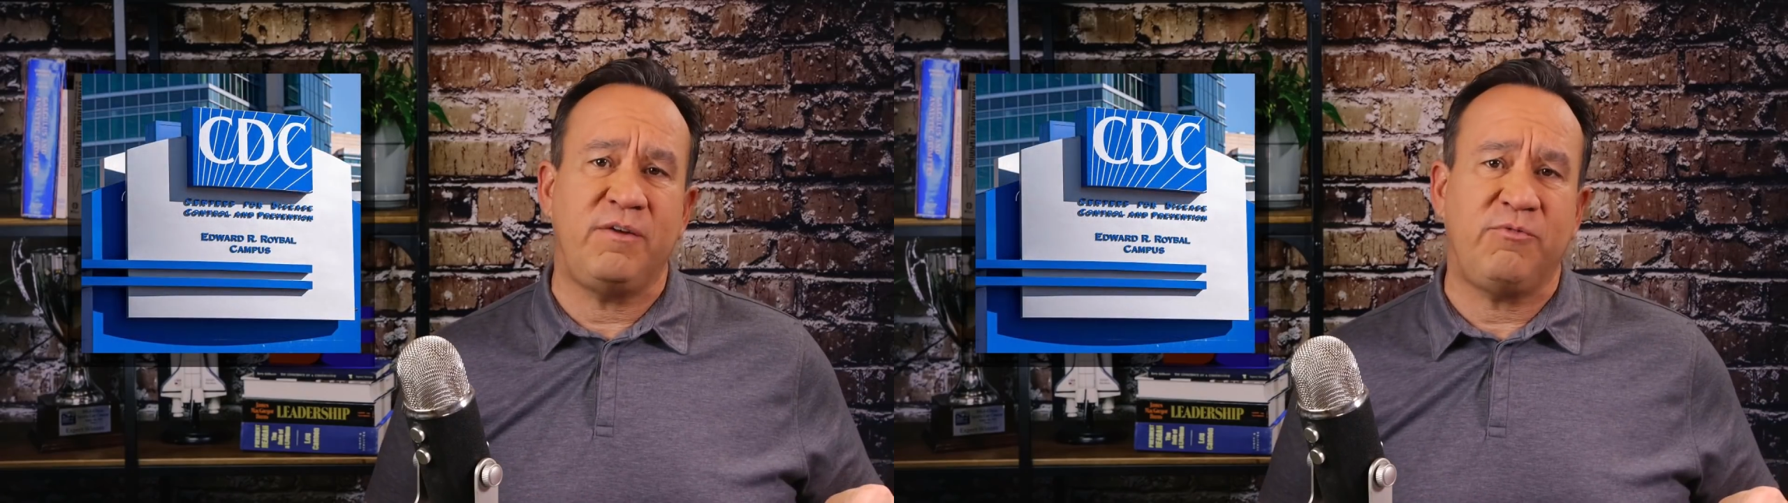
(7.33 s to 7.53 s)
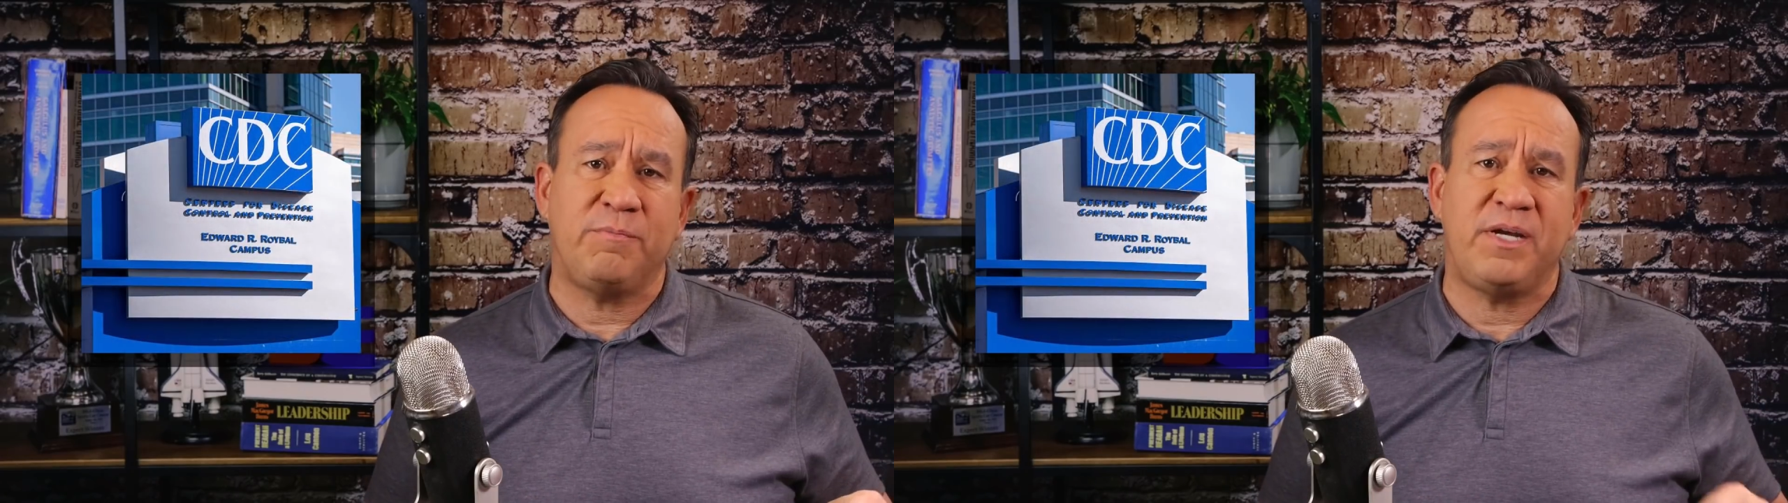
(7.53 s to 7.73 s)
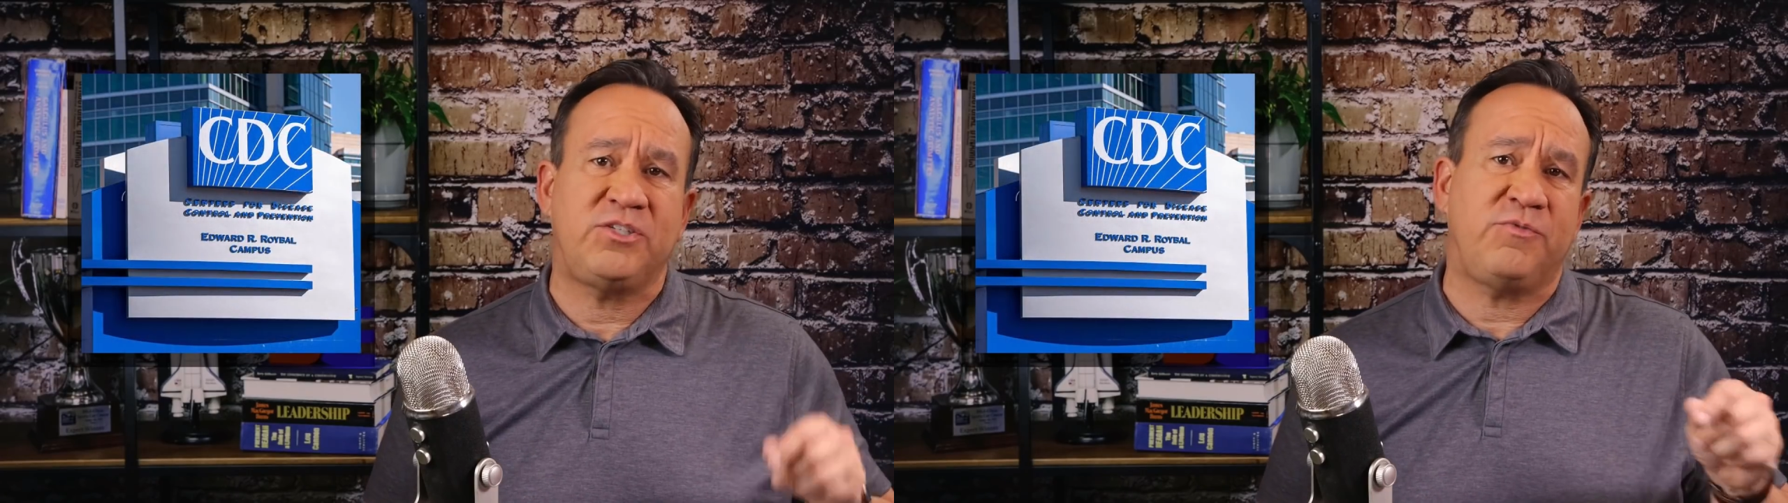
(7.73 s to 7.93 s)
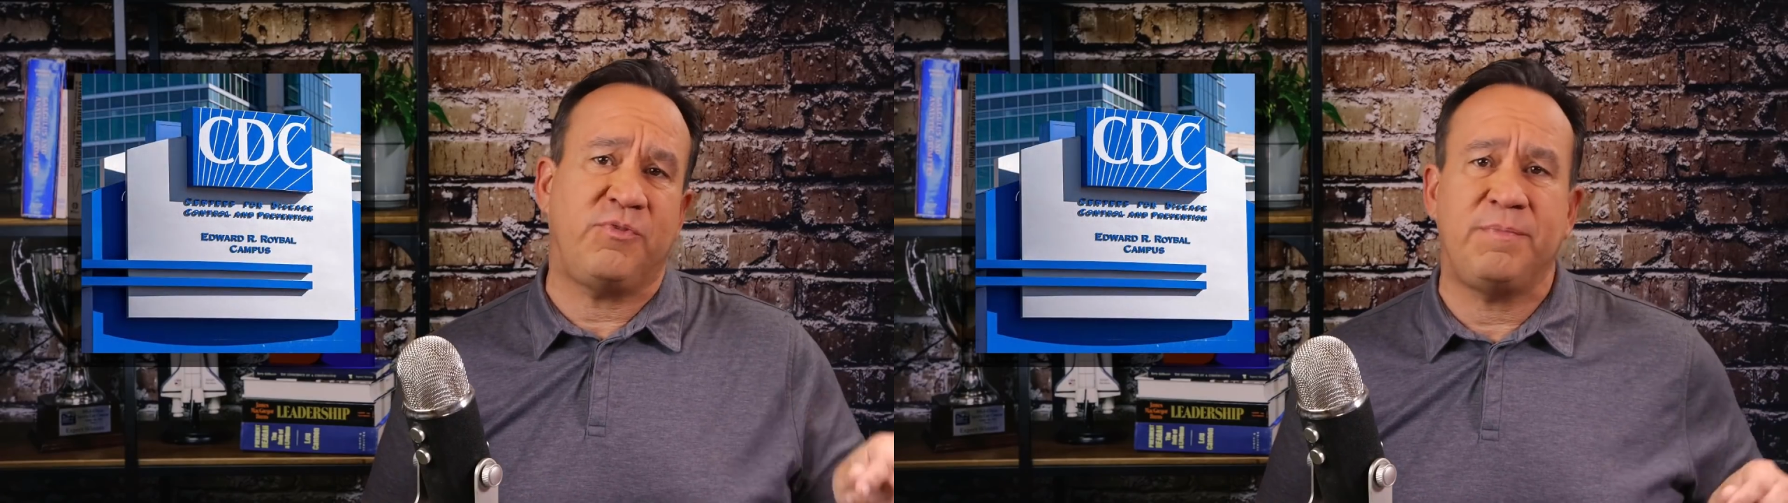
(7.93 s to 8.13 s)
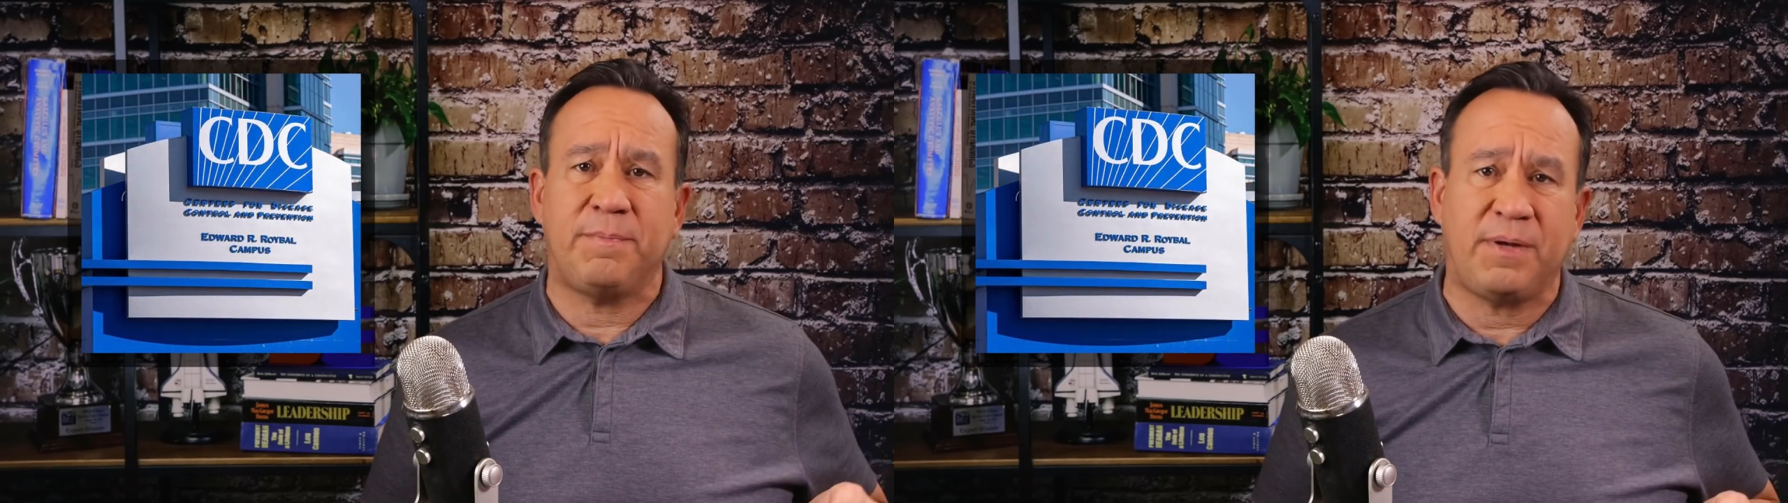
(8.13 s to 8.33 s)
information
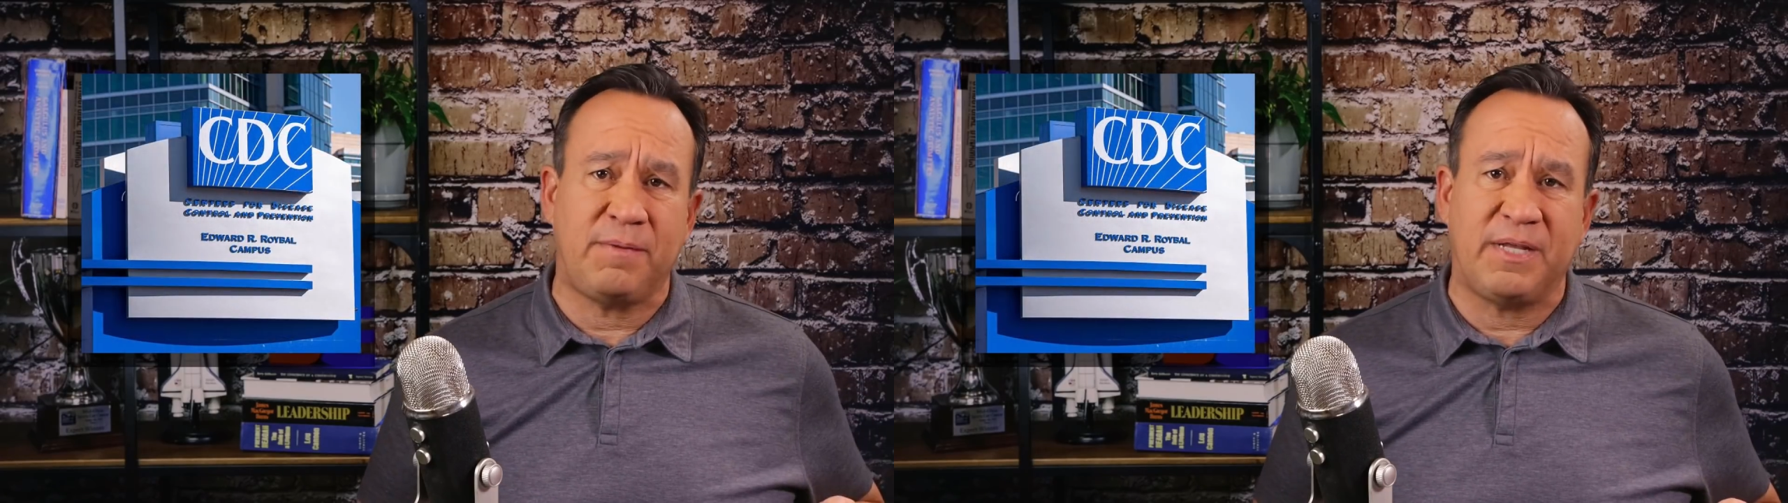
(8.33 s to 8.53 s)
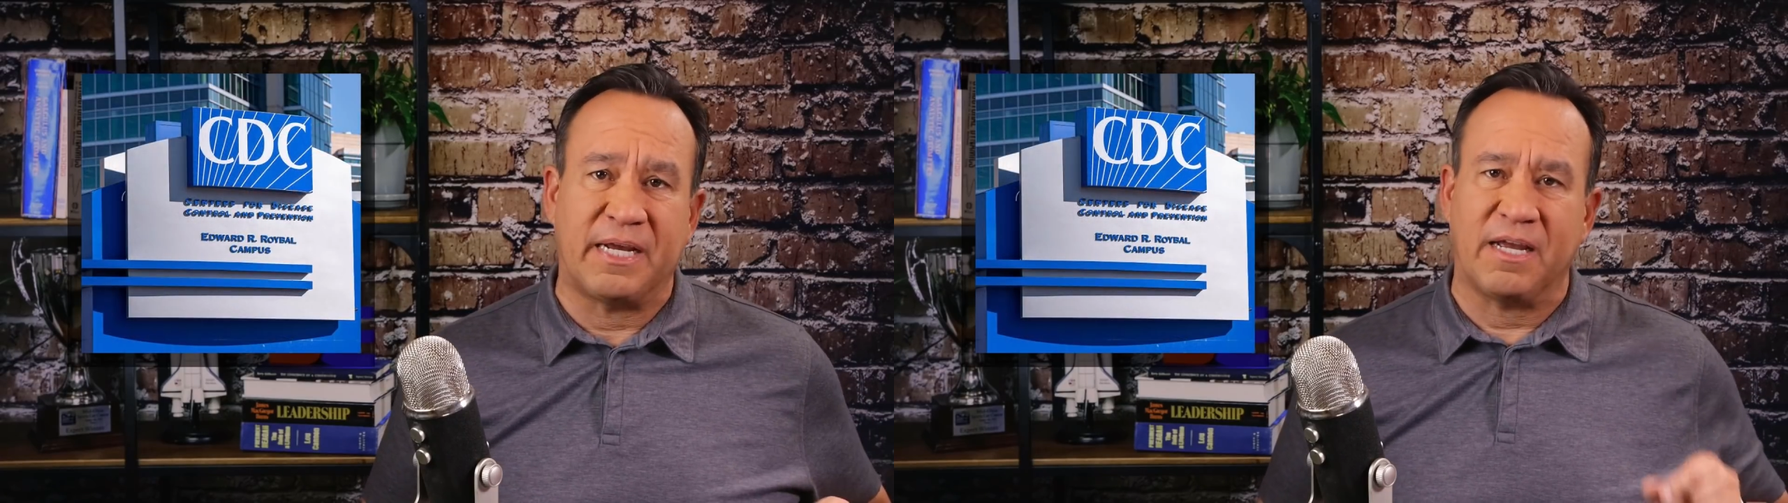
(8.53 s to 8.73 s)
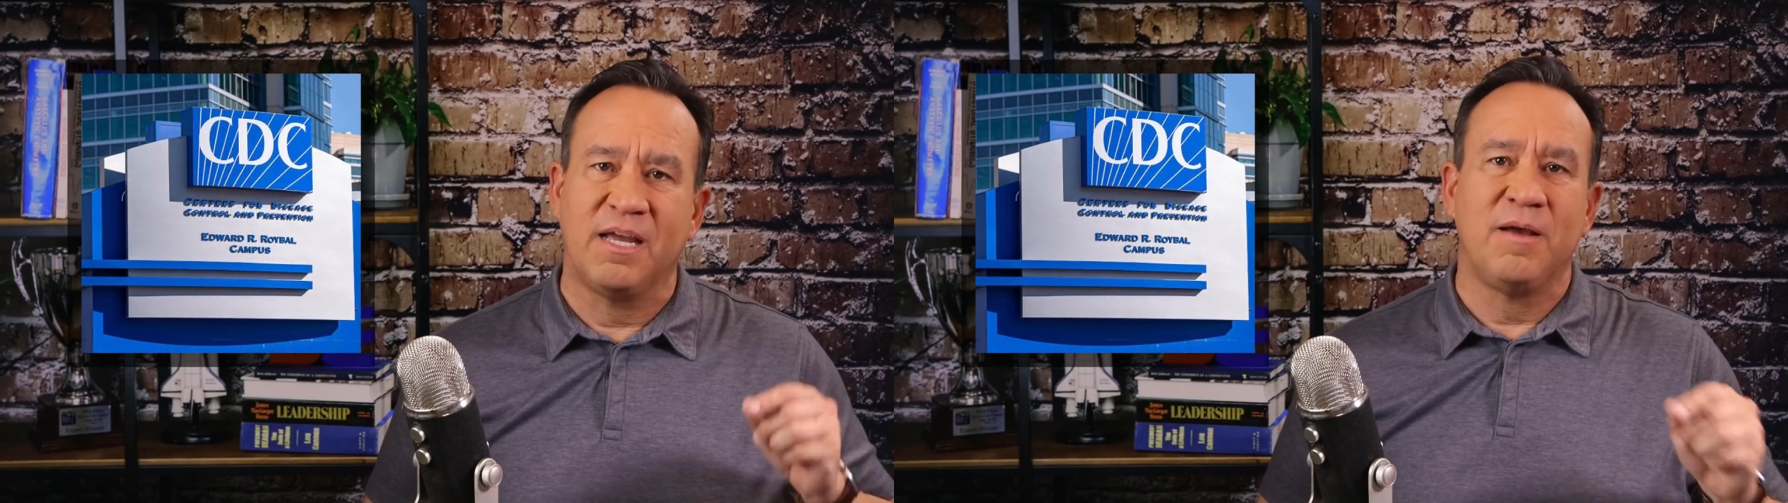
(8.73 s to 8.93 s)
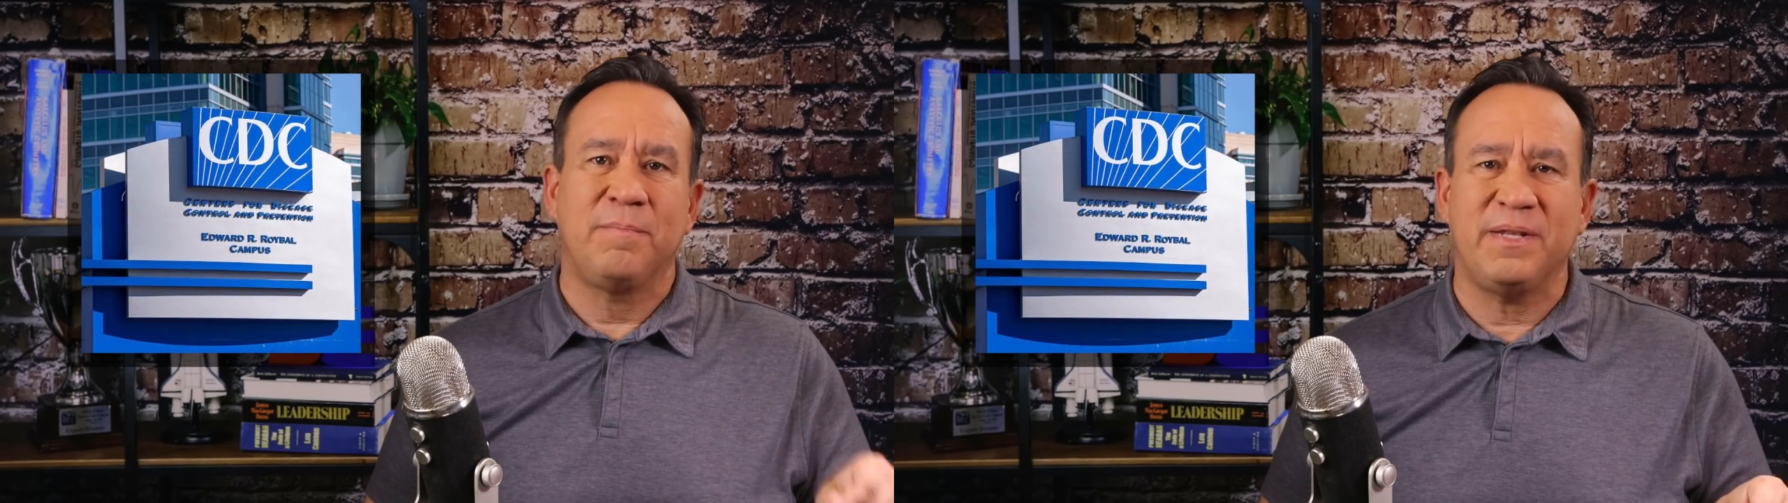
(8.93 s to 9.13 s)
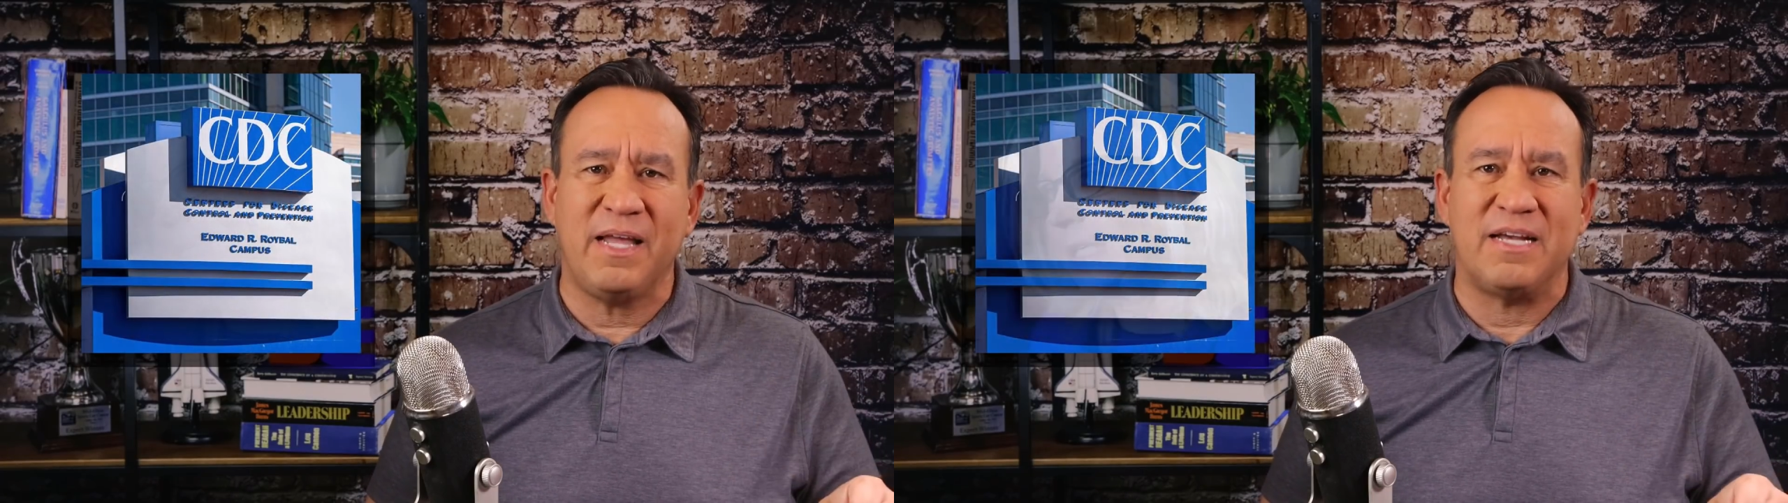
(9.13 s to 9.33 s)
from the public.
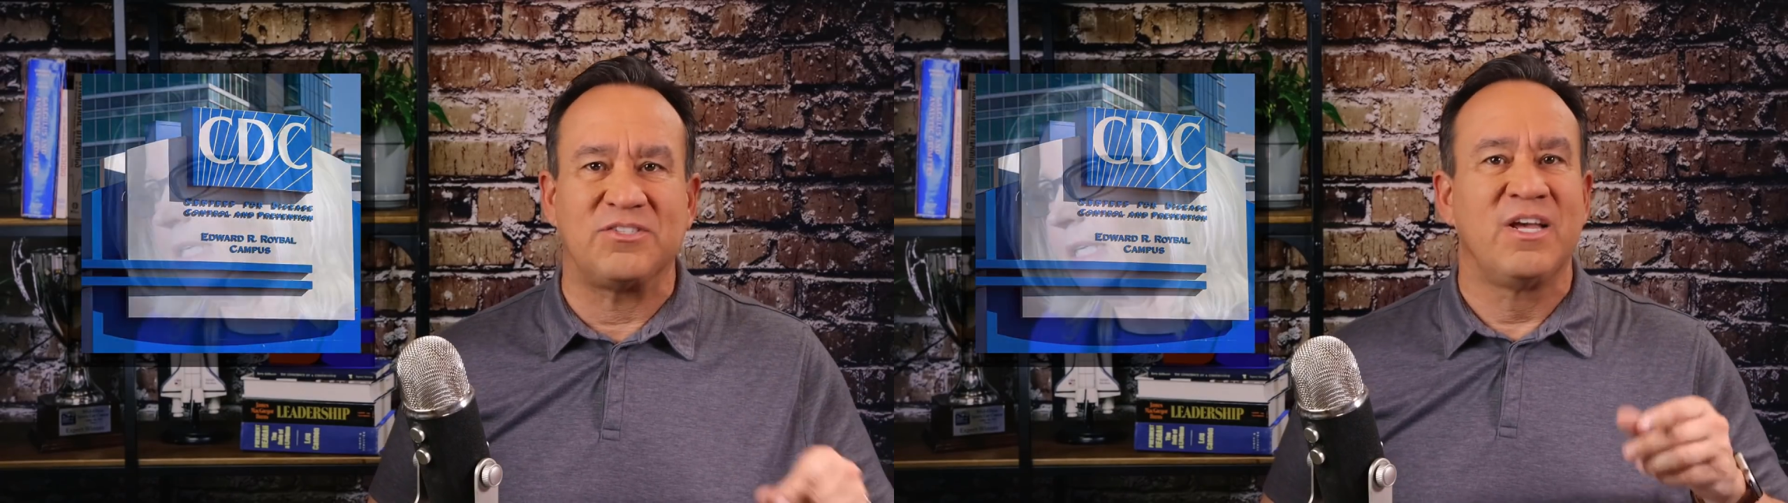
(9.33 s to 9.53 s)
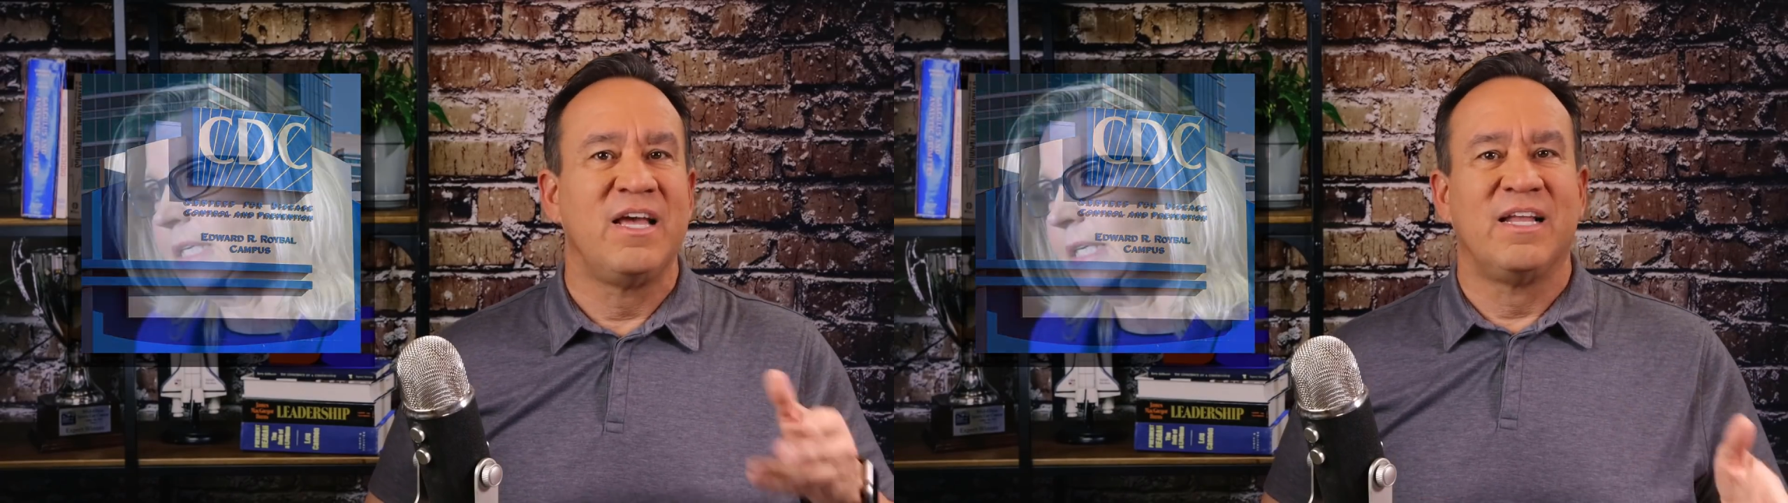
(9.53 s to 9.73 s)
Plus,